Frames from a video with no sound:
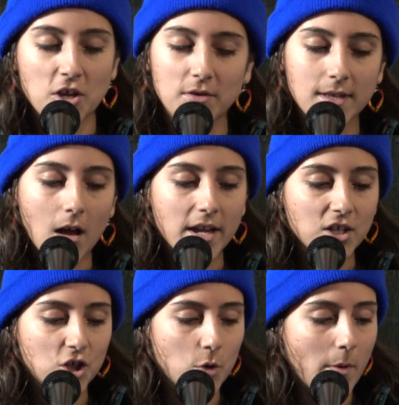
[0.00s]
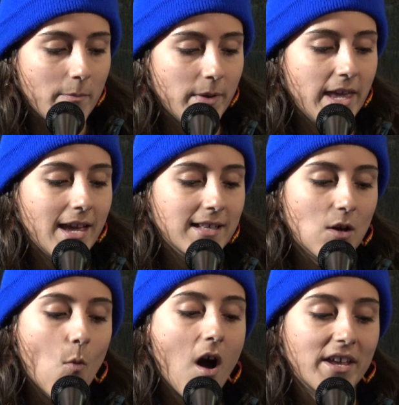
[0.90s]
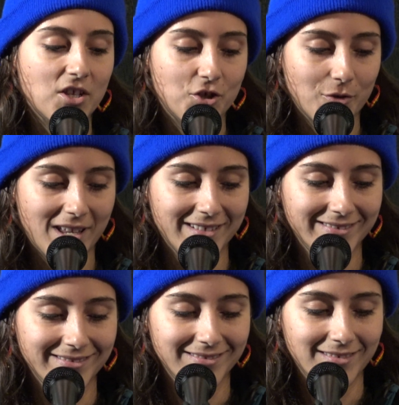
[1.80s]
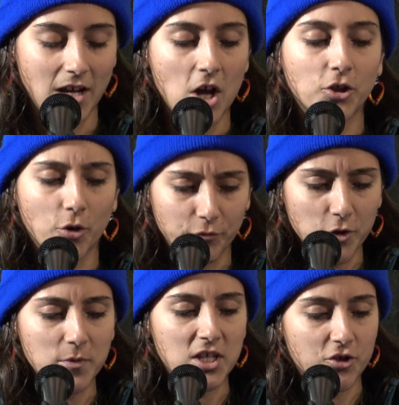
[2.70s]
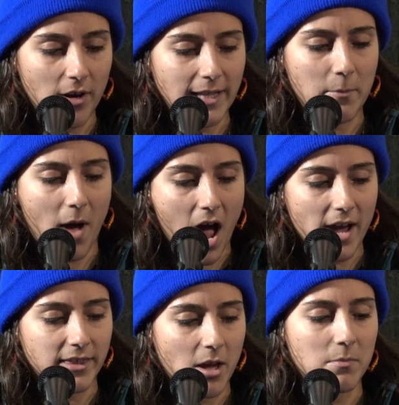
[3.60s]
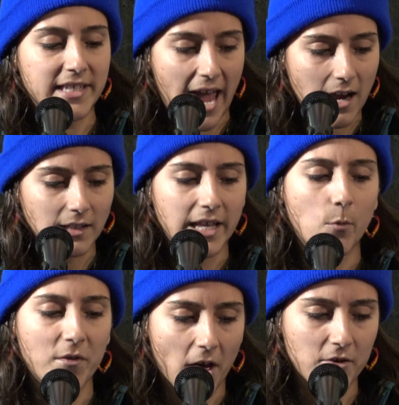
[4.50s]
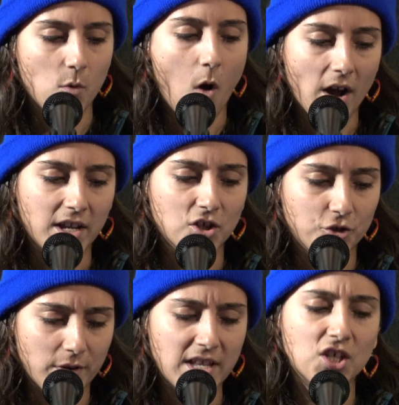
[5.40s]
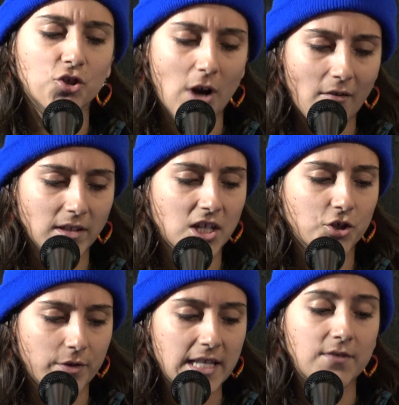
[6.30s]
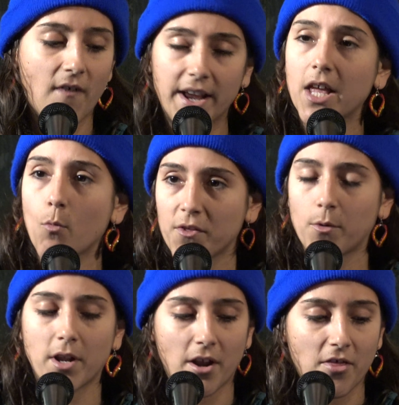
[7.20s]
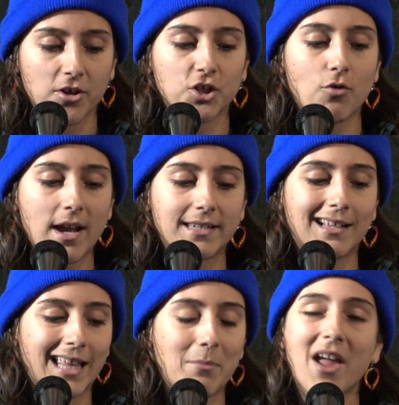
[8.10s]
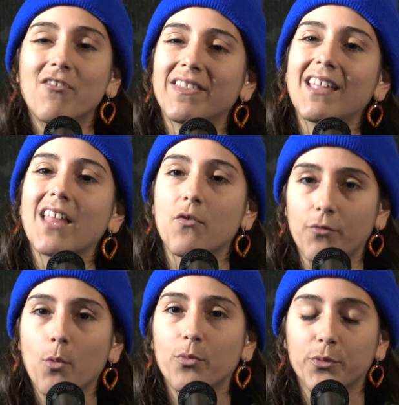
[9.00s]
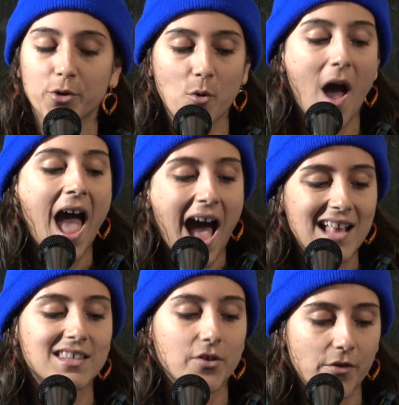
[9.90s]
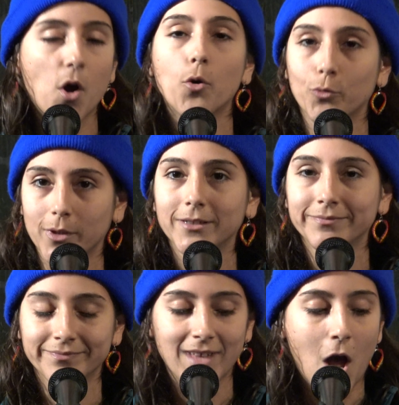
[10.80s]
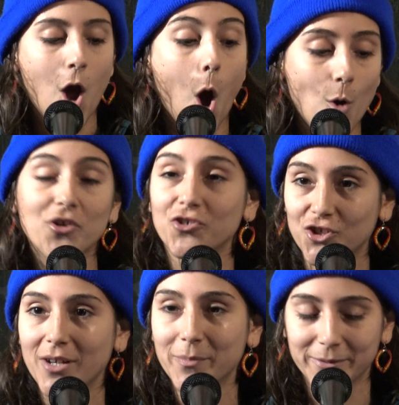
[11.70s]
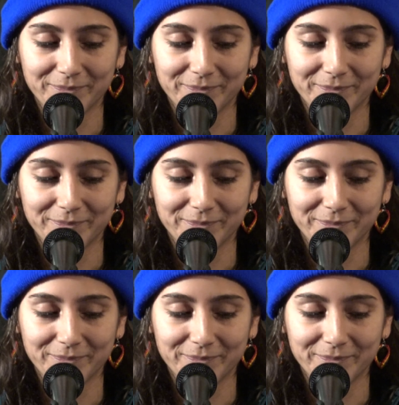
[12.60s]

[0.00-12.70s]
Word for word: You saw each human being as a walking tree, their roots trailing behind them, tangling with other walking trees, traveling trees fighting with one another, trying to claim everything they roamed through as their own. Ownership.